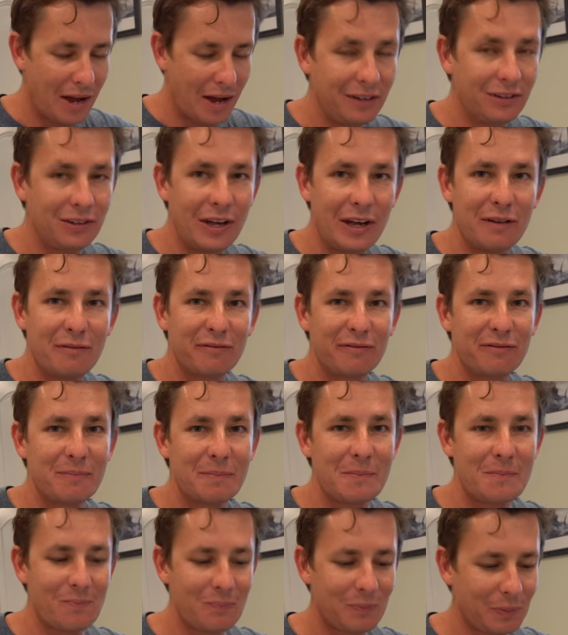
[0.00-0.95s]
life
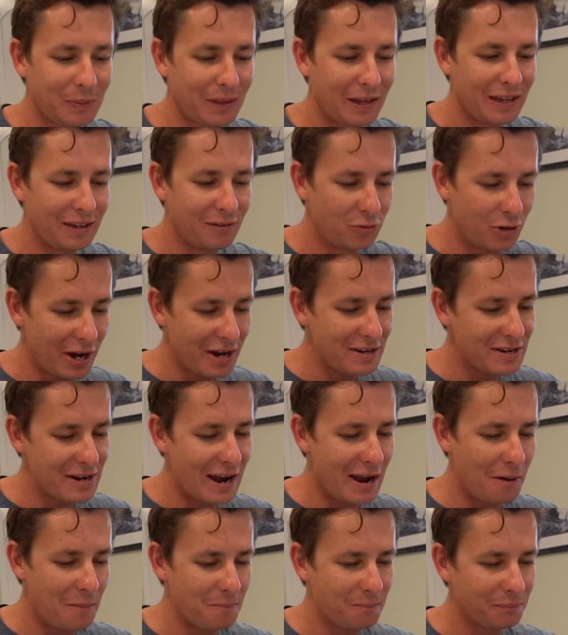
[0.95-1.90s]
right
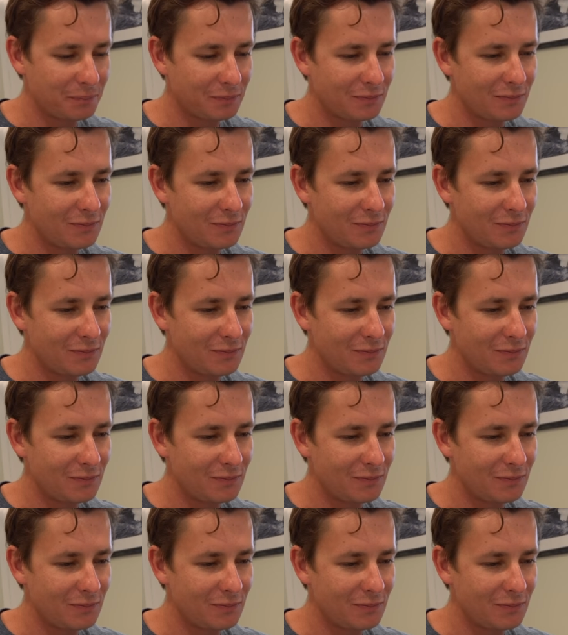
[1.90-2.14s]
now,